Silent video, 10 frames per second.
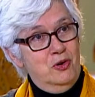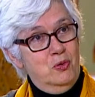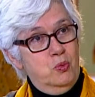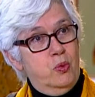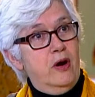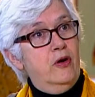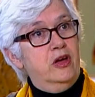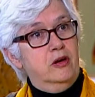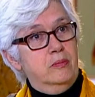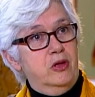wearing
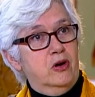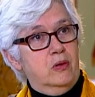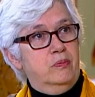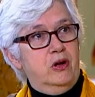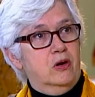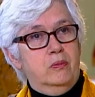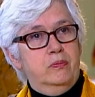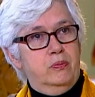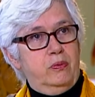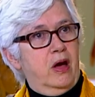them, they're, they're
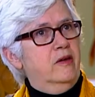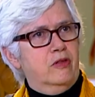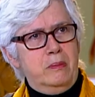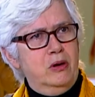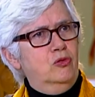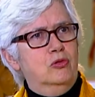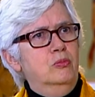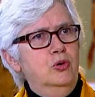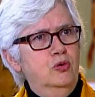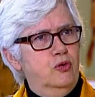kind of the most
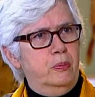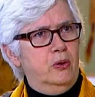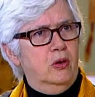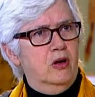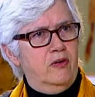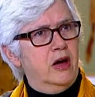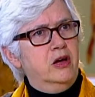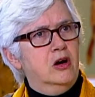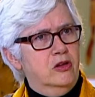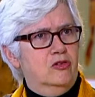movable of
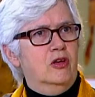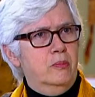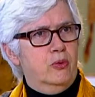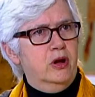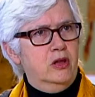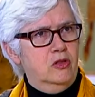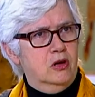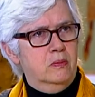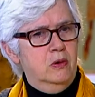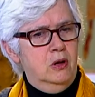icons and bring the,